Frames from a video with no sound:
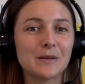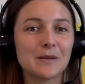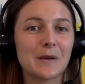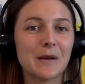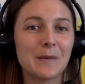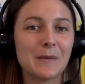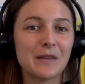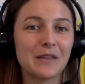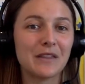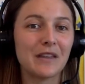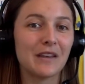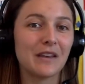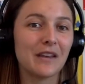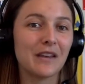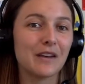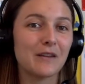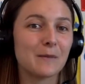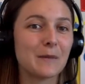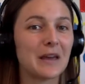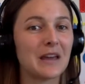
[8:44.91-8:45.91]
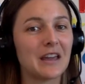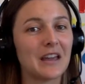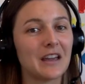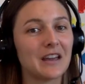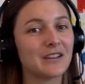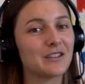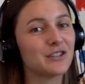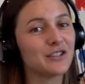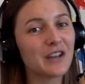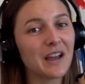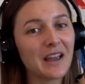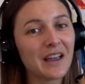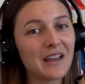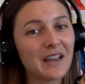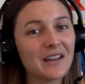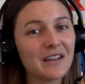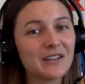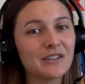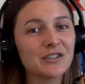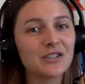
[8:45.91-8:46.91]
you're maybe thinking of making a
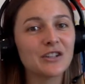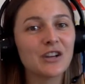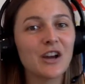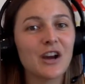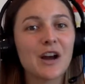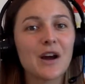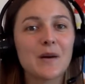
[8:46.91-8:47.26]
change,